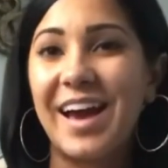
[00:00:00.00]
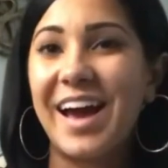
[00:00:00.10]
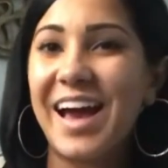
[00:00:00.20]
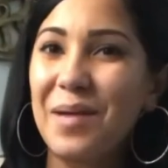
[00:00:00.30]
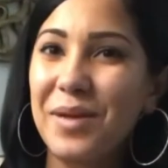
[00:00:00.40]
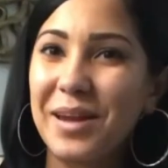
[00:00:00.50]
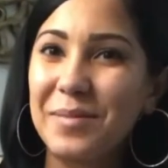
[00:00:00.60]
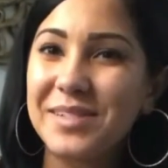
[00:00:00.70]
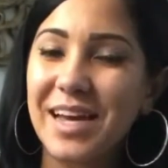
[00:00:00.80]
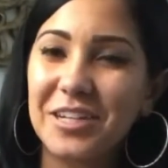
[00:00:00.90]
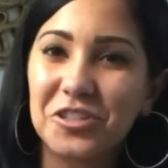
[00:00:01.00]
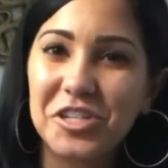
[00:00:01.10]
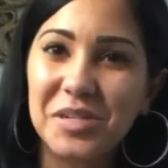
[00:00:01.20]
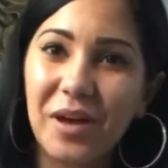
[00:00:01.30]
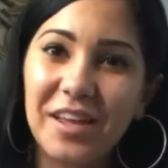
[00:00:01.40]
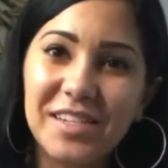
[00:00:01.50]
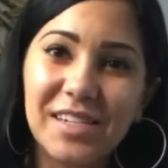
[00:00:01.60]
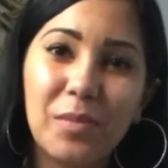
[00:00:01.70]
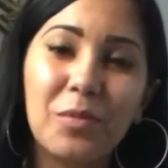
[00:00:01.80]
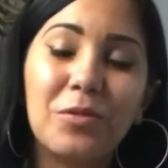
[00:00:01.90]
Hi, my name is Ashley Sabalas
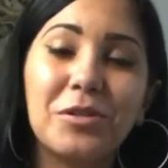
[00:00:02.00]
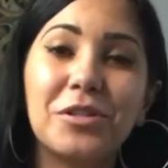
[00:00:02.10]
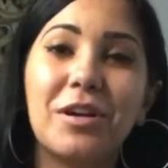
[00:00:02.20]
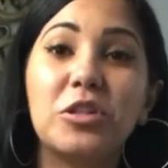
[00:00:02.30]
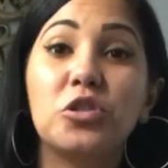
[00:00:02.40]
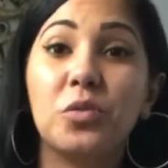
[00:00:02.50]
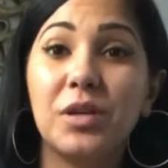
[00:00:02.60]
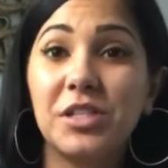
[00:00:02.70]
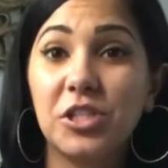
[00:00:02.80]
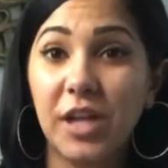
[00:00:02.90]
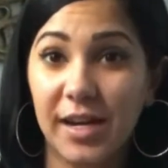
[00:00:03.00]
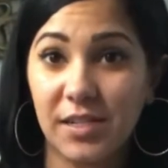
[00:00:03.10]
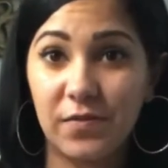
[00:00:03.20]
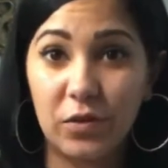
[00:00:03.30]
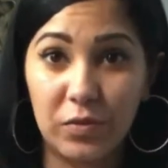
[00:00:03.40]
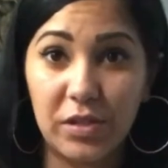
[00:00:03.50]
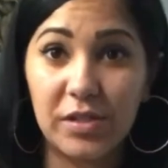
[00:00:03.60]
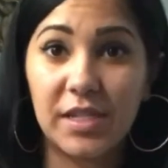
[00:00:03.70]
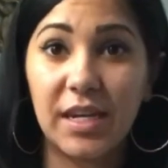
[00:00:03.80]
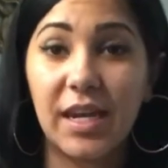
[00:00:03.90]
and I'm a realtor at Choice Jacksonville
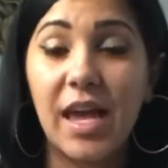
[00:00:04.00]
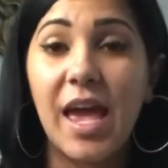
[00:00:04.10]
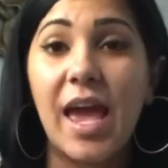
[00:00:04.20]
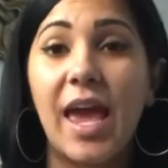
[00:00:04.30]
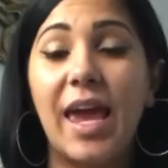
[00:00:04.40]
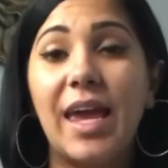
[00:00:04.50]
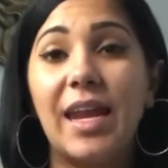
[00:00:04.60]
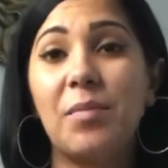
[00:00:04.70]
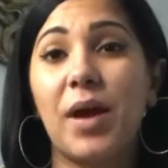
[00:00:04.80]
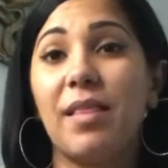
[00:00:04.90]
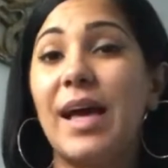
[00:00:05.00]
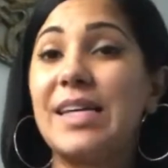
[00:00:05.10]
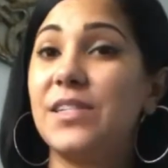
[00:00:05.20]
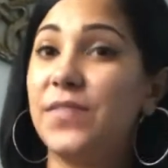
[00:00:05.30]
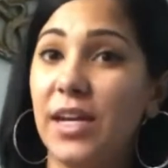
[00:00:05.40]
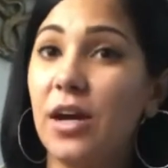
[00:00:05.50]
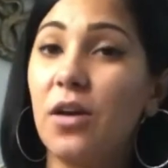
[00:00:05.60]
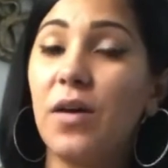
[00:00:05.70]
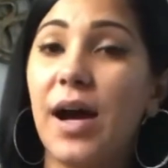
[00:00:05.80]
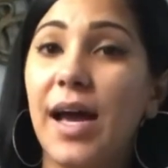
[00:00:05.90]
Realty. And in my last
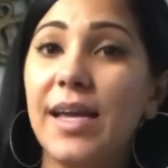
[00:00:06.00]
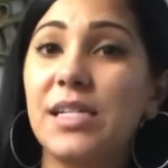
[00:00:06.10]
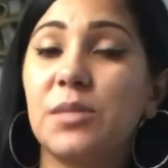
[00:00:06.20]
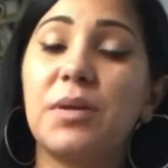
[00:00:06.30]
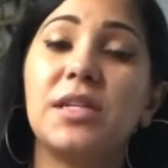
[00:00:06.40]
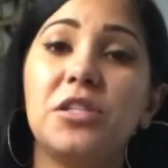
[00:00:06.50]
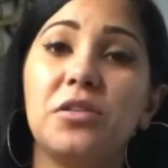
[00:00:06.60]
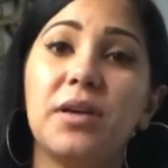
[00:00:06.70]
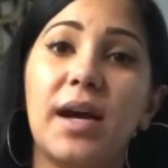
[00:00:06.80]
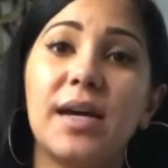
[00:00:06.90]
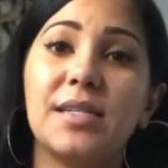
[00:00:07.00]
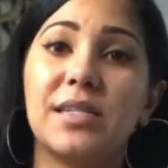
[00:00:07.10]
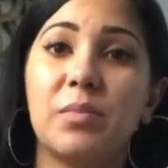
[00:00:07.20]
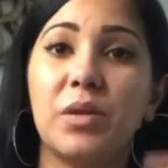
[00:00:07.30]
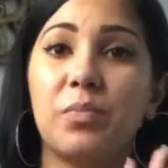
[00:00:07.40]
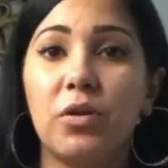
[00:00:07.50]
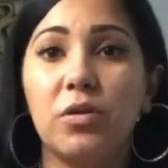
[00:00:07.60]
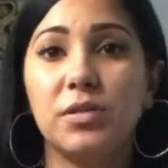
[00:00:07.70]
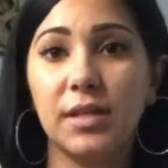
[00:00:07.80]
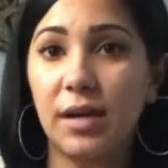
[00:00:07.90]
video, I explained to you guys some of the
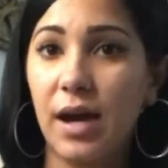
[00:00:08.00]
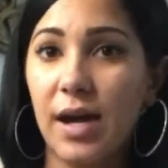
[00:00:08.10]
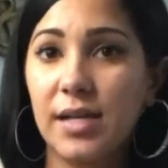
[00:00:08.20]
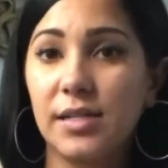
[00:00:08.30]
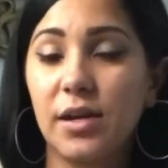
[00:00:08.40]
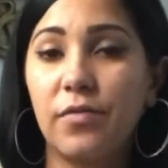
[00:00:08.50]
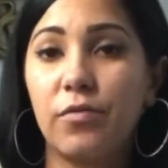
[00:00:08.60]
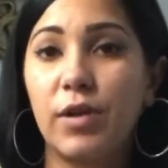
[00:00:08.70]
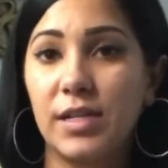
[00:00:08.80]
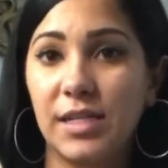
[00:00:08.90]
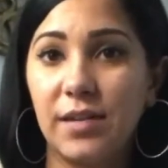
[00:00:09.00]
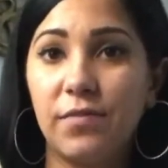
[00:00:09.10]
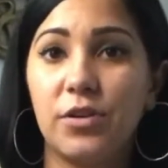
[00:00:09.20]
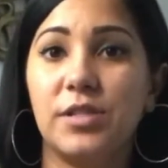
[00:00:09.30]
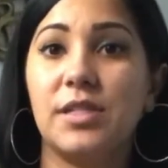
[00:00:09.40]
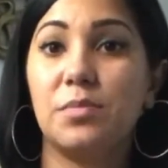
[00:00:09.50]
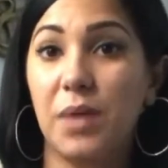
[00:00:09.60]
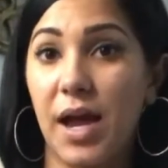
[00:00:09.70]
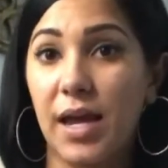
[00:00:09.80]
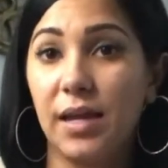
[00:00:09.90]
pros and cons of renting versus
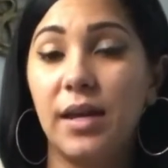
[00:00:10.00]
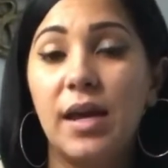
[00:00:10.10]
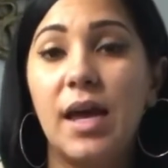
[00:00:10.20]
buying.